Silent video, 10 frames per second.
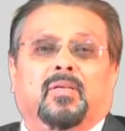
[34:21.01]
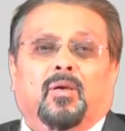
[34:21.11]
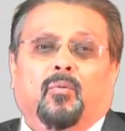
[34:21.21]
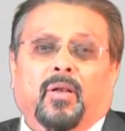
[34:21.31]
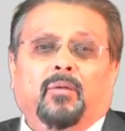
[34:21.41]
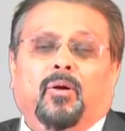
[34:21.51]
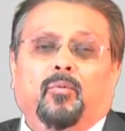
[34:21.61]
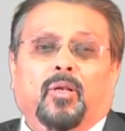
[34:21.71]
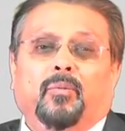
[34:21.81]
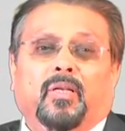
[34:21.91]
whenever
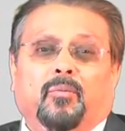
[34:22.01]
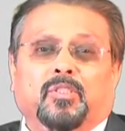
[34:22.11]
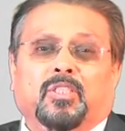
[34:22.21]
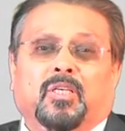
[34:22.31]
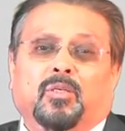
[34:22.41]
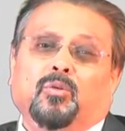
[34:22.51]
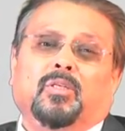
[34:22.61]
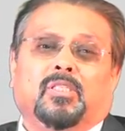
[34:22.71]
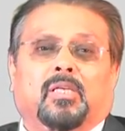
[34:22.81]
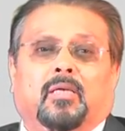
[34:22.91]
we'll be in a position to
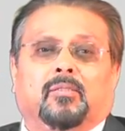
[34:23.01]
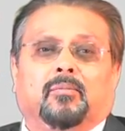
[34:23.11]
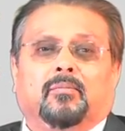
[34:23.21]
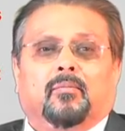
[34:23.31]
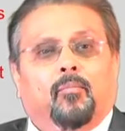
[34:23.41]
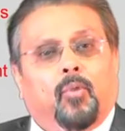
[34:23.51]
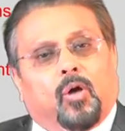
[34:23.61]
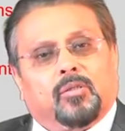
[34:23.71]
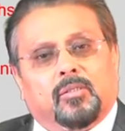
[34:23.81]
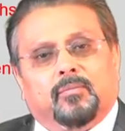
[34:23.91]
discuss.
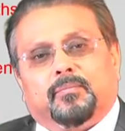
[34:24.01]
Blocked.